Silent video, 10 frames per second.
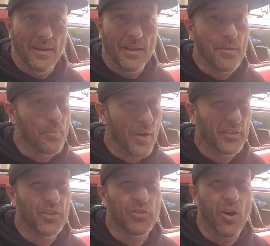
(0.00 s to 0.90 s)
and the
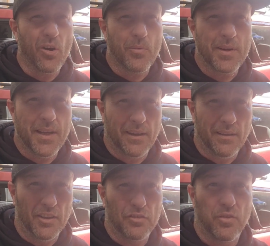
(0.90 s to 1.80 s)
prices are
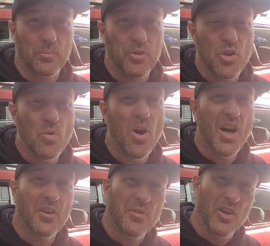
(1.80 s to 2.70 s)
ridiculous from
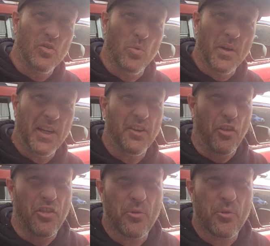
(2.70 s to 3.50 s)
220 to